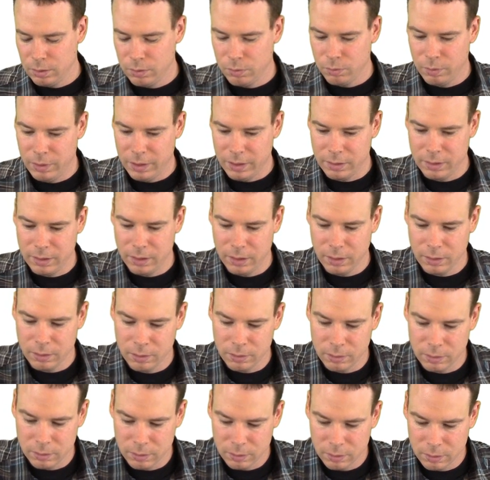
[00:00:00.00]

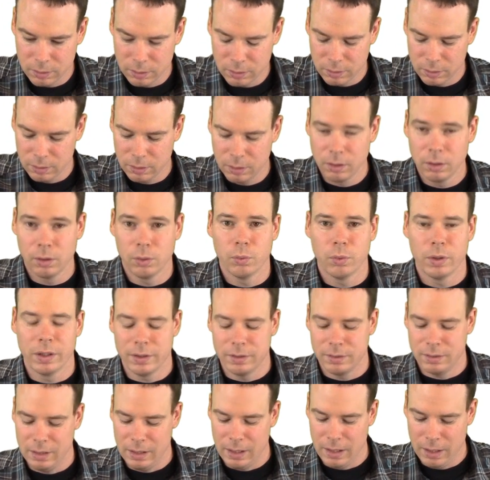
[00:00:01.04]
rectangle. What
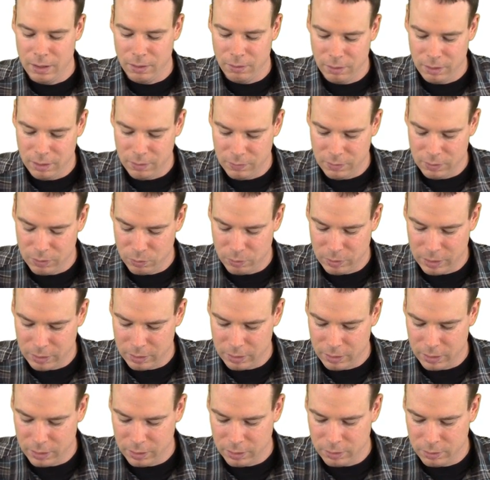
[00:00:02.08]
is the area of this
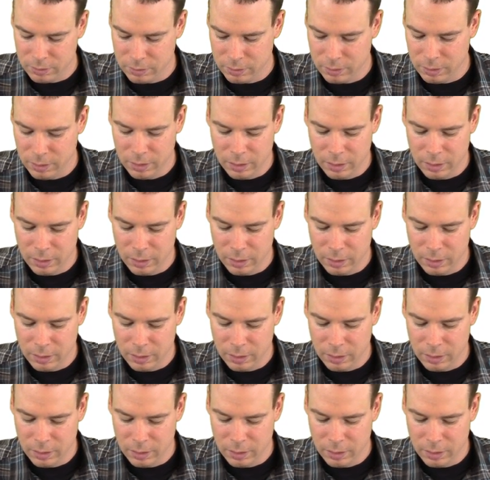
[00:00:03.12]
rectangle?